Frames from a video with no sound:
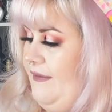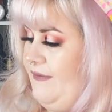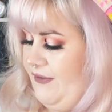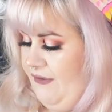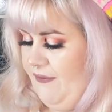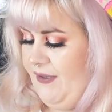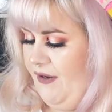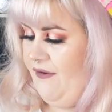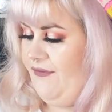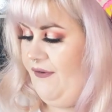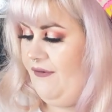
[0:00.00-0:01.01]
I'm just going to rub it
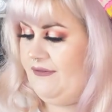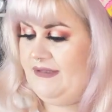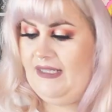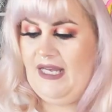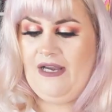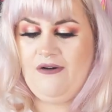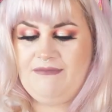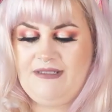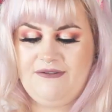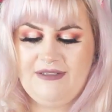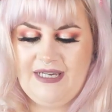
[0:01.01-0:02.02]
off, though. I hope
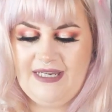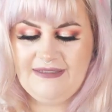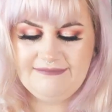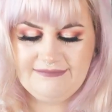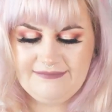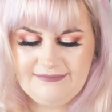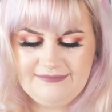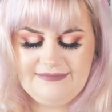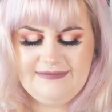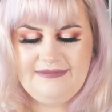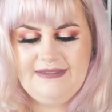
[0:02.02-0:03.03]
it's okay.
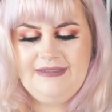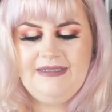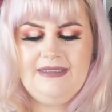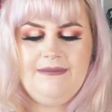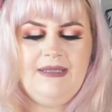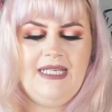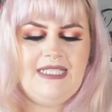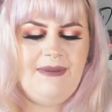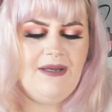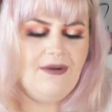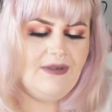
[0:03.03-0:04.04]
Please
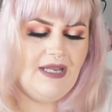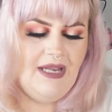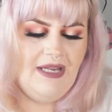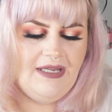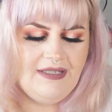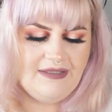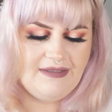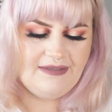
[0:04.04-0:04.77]
be okay.